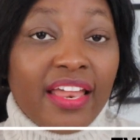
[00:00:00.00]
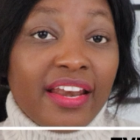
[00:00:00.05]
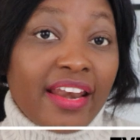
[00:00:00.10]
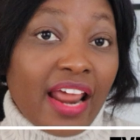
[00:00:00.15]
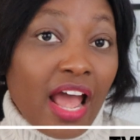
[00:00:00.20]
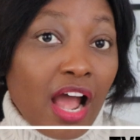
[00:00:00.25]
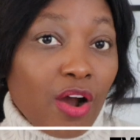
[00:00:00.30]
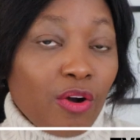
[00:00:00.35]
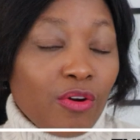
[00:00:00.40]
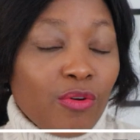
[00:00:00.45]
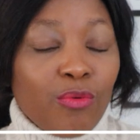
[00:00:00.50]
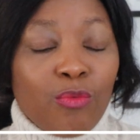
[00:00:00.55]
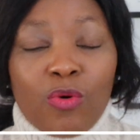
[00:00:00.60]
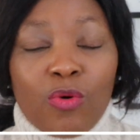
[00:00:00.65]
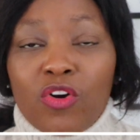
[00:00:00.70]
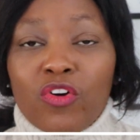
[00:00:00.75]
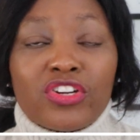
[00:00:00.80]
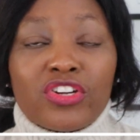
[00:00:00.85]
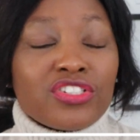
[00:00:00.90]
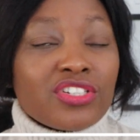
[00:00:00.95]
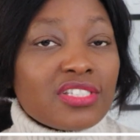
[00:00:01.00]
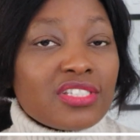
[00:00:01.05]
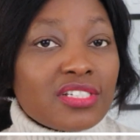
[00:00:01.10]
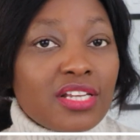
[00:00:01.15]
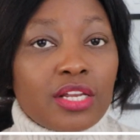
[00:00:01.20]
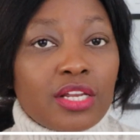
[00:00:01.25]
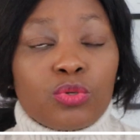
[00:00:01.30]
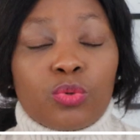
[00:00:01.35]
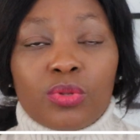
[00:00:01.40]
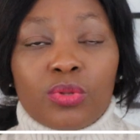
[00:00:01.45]
Now, we're going to
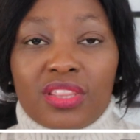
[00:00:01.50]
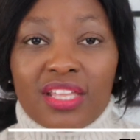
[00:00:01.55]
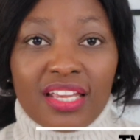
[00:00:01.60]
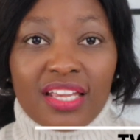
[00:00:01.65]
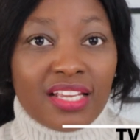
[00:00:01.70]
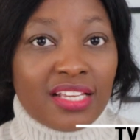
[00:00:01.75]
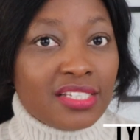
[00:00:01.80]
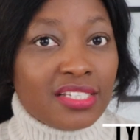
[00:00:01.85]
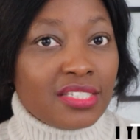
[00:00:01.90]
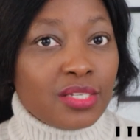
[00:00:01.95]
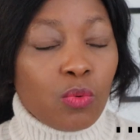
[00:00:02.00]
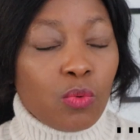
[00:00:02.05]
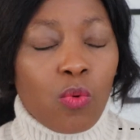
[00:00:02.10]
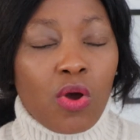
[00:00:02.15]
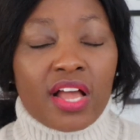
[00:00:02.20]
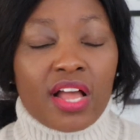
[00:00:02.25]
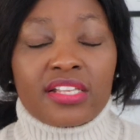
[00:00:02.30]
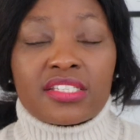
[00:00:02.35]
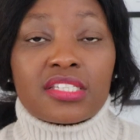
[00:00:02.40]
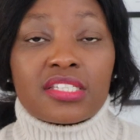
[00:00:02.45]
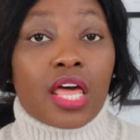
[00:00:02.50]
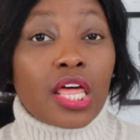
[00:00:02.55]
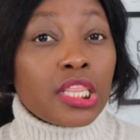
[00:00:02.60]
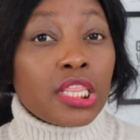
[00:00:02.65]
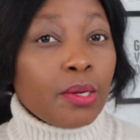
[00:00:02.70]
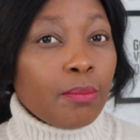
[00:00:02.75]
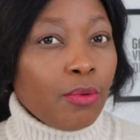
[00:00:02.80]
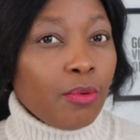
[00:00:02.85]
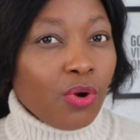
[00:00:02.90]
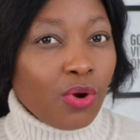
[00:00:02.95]
start with the easy ones,
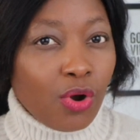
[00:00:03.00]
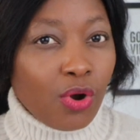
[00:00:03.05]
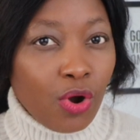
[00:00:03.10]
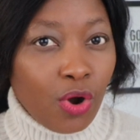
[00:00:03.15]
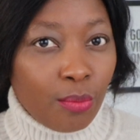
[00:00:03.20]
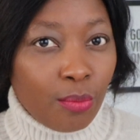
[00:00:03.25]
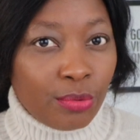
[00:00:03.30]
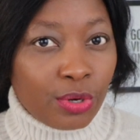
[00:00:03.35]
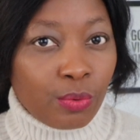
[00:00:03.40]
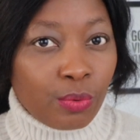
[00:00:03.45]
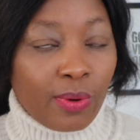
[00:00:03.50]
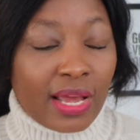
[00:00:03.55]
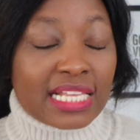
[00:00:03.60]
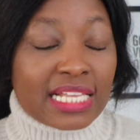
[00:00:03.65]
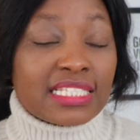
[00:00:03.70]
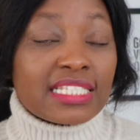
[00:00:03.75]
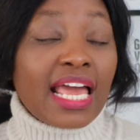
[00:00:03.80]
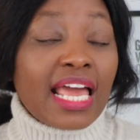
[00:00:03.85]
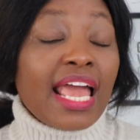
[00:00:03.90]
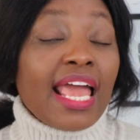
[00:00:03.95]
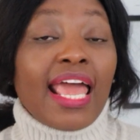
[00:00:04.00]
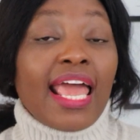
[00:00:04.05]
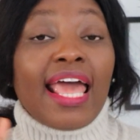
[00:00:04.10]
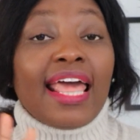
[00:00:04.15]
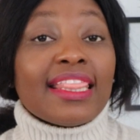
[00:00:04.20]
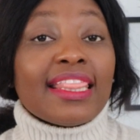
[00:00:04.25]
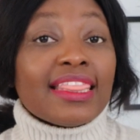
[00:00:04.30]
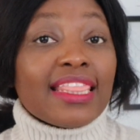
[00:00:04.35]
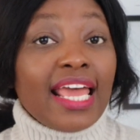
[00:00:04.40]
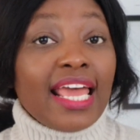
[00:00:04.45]
the more common ones,
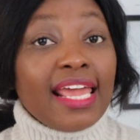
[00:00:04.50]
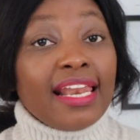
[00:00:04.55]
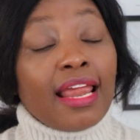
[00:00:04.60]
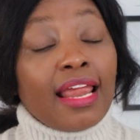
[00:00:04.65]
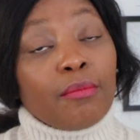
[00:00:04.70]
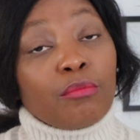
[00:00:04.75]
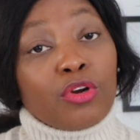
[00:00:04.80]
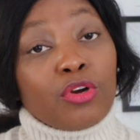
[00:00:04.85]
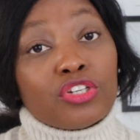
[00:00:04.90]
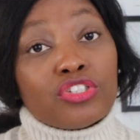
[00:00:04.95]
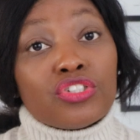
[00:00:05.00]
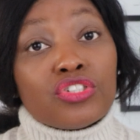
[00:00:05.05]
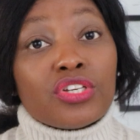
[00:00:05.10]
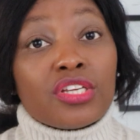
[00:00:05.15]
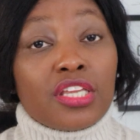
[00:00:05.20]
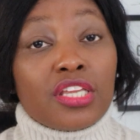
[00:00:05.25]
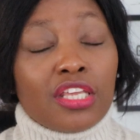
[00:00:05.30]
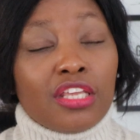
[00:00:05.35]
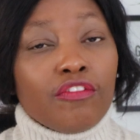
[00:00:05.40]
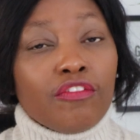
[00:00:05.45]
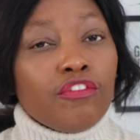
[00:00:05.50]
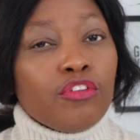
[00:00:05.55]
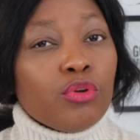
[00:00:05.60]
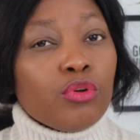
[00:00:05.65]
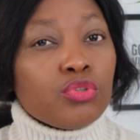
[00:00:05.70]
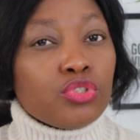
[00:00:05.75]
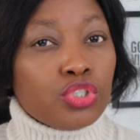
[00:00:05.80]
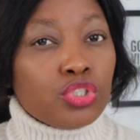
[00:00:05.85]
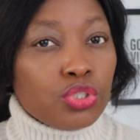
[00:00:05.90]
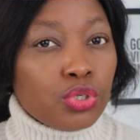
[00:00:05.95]
and then I'm going to give
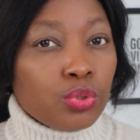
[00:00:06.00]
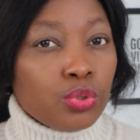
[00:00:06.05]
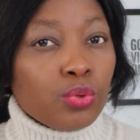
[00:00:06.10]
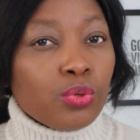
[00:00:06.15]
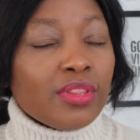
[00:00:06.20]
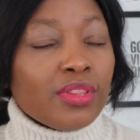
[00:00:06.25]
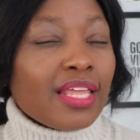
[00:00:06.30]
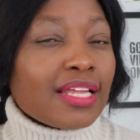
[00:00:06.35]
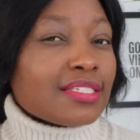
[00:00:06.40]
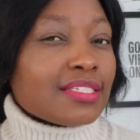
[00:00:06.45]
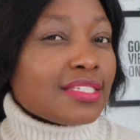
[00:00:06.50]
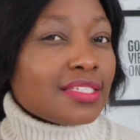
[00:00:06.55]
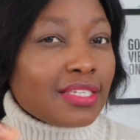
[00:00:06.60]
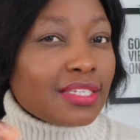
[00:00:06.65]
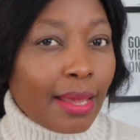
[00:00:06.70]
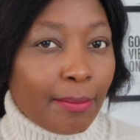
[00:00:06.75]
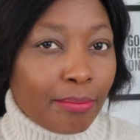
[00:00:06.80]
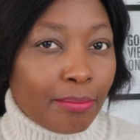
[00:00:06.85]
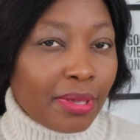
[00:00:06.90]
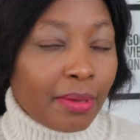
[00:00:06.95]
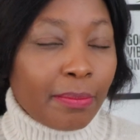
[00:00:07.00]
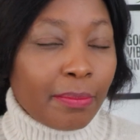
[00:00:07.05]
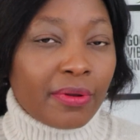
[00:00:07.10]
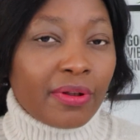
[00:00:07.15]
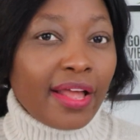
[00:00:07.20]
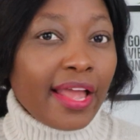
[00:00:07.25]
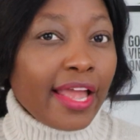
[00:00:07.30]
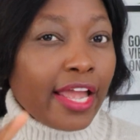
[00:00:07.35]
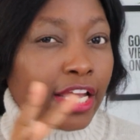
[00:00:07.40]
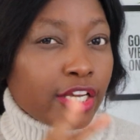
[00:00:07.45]
you 2 that some
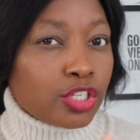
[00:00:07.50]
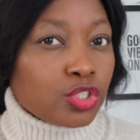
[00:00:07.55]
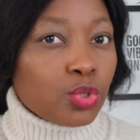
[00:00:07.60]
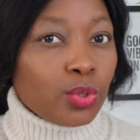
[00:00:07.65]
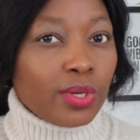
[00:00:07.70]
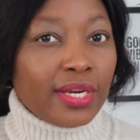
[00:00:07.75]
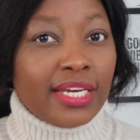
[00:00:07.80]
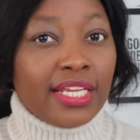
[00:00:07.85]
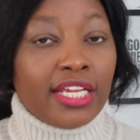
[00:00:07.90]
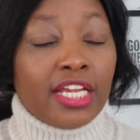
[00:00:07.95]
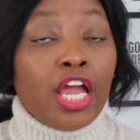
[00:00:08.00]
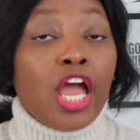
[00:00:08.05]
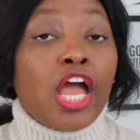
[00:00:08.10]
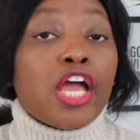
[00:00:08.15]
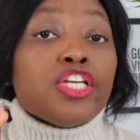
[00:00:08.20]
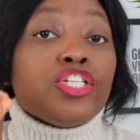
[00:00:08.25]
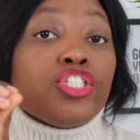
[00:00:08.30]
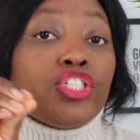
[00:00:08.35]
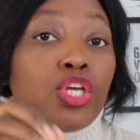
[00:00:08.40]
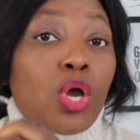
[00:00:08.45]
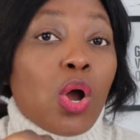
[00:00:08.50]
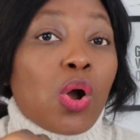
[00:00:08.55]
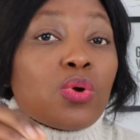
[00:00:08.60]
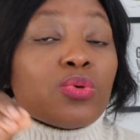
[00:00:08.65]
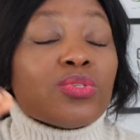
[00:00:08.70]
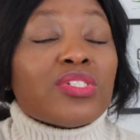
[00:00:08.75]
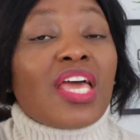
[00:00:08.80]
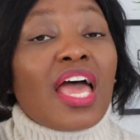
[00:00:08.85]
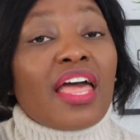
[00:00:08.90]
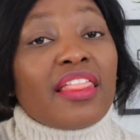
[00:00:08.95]
people actually
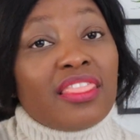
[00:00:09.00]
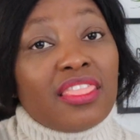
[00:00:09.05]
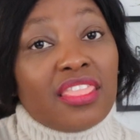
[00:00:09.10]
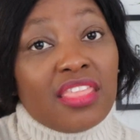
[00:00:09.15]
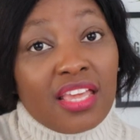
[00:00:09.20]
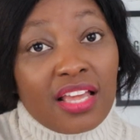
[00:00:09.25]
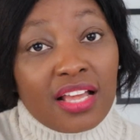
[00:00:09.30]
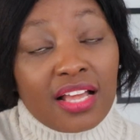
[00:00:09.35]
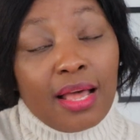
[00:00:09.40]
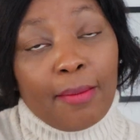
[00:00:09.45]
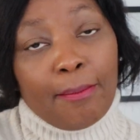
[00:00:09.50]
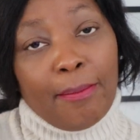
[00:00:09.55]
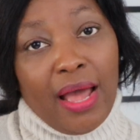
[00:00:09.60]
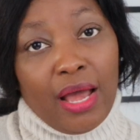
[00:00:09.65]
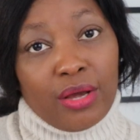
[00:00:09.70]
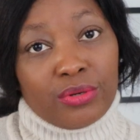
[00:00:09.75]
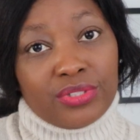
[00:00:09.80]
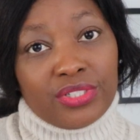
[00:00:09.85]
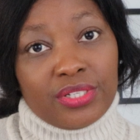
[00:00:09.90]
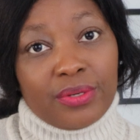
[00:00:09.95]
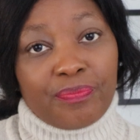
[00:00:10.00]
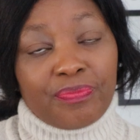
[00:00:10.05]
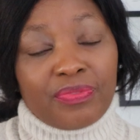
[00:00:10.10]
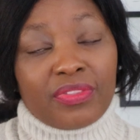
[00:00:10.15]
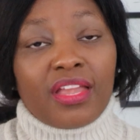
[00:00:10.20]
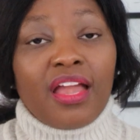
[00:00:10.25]
don't think about.